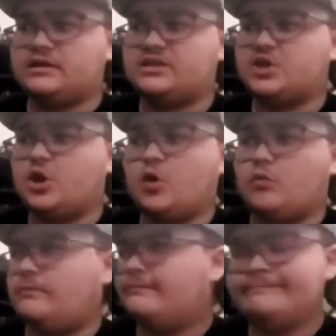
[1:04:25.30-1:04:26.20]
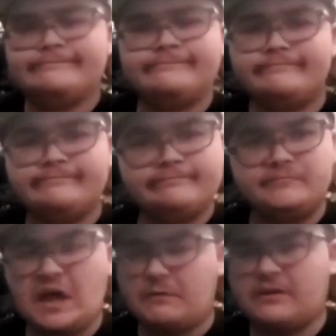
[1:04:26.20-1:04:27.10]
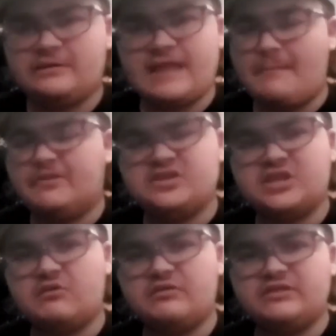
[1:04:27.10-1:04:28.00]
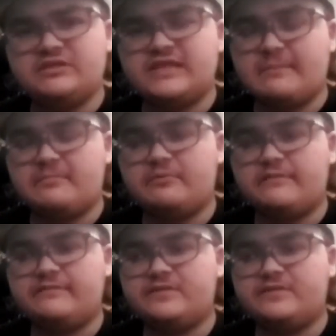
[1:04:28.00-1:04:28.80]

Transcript: So not really that much to go into depth with.